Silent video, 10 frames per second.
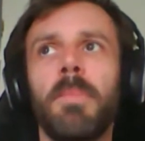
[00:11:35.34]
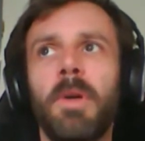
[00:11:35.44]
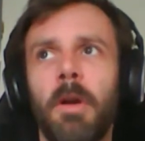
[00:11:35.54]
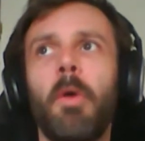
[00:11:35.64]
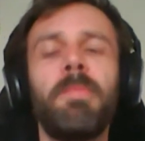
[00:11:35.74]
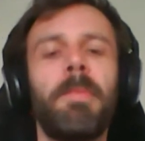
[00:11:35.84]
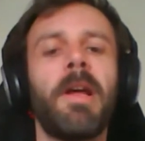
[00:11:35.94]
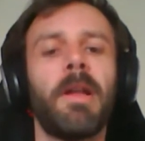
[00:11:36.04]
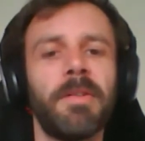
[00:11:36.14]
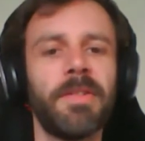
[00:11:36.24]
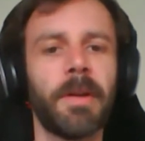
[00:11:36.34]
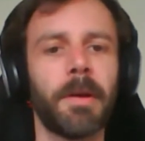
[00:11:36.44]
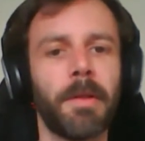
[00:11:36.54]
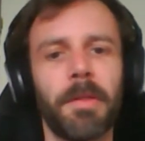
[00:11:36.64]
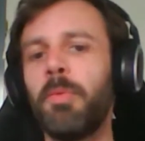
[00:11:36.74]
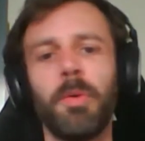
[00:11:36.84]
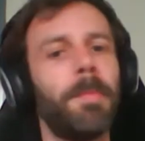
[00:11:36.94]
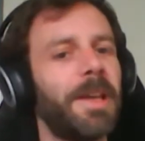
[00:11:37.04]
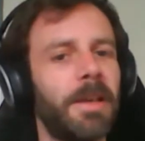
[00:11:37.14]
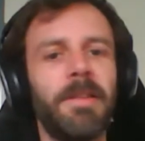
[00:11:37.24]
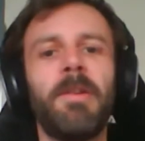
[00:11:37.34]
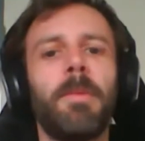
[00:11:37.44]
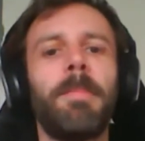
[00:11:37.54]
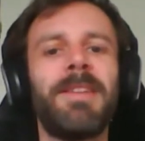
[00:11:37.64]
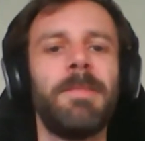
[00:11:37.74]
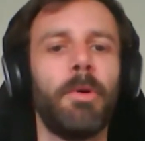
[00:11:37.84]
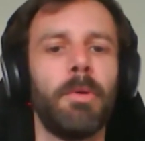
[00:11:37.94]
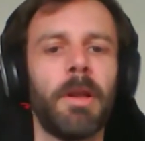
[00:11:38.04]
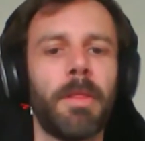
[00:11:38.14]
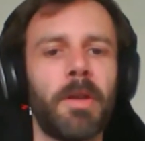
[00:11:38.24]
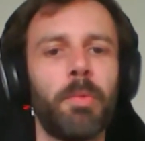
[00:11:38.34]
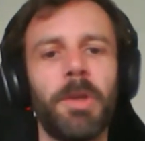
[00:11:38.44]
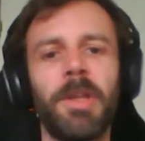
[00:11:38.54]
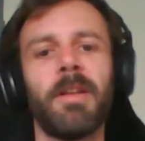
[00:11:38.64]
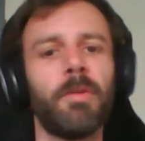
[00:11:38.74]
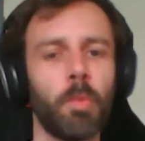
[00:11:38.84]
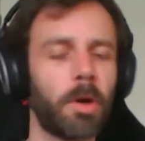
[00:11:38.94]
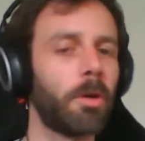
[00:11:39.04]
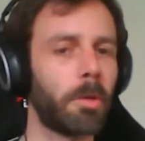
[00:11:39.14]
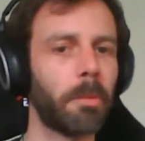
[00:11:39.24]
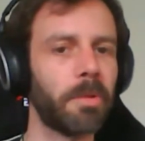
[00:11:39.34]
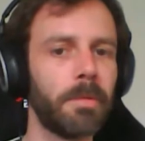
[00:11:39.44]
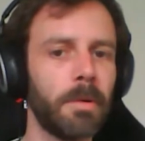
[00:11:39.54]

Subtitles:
close plans that would make it incompatible and that we can't work around.